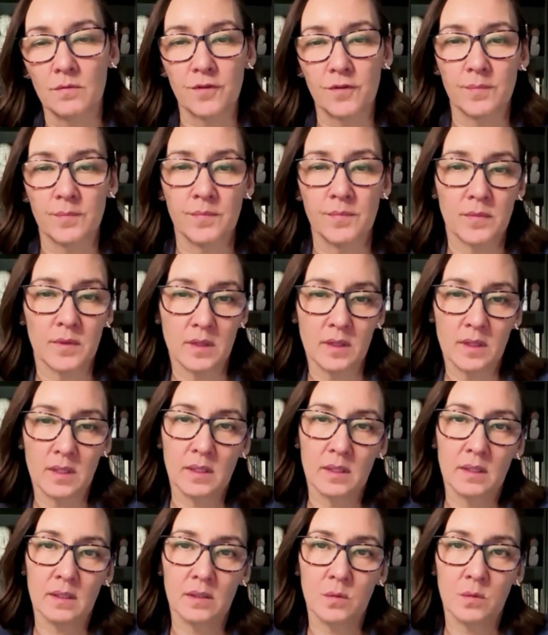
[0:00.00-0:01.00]
from
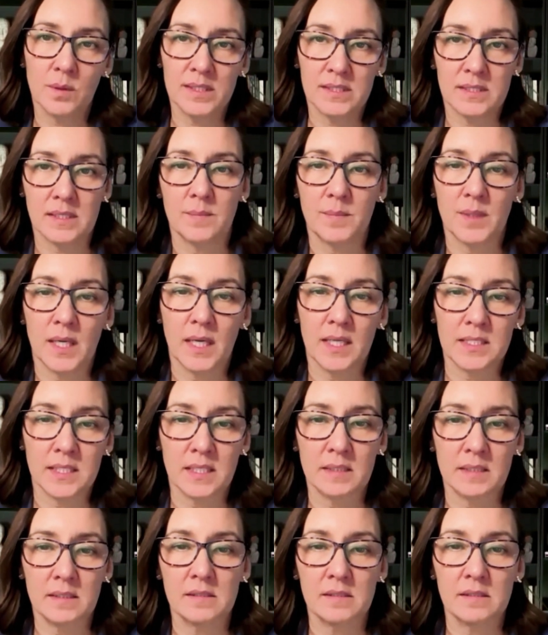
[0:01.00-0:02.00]
the Queensland
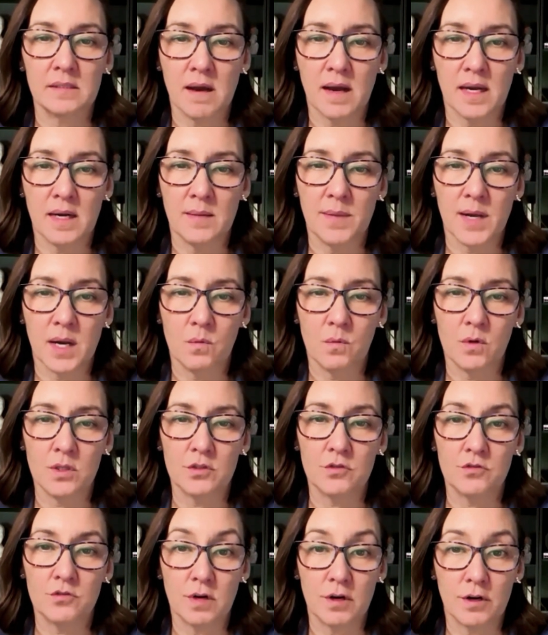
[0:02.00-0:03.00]
PHN side about
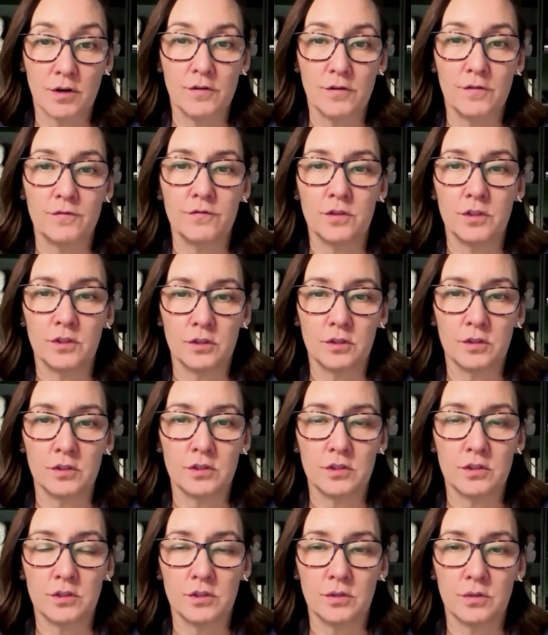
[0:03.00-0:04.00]
what drove you
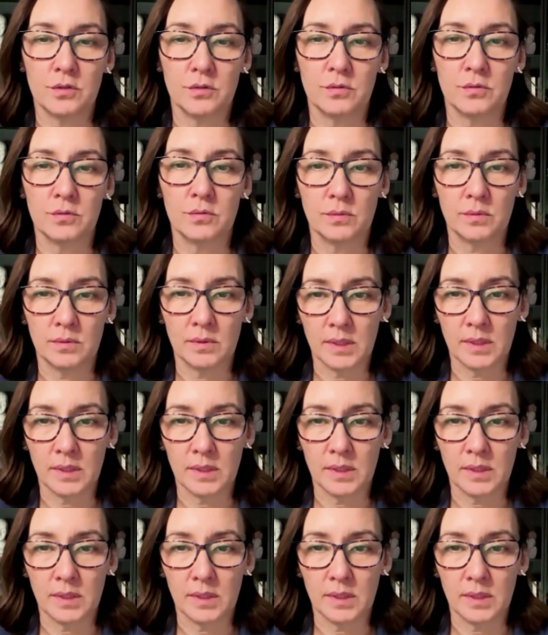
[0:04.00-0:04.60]
to